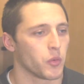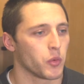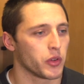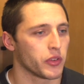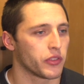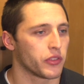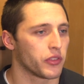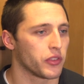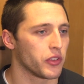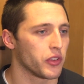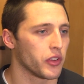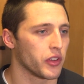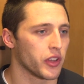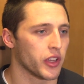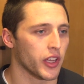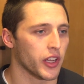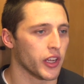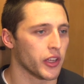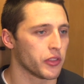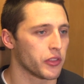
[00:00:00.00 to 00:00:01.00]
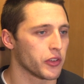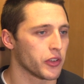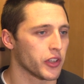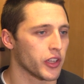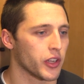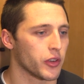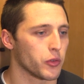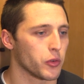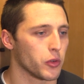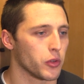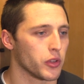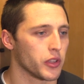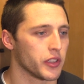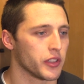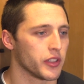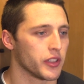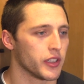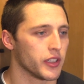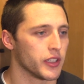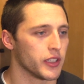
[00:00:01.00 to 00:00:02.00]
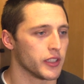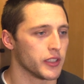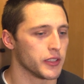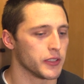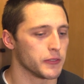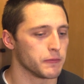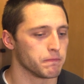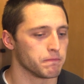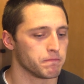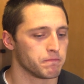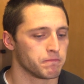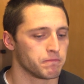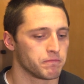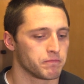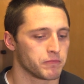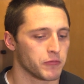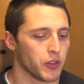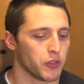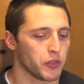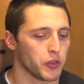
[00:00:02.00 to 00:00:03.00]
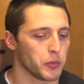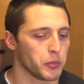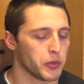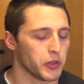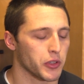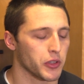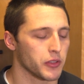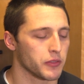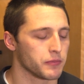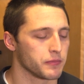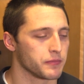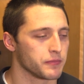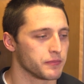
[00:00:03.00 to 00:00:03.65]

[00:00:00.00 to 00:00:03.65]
Once you got out there, got rolling, it felt pretty good.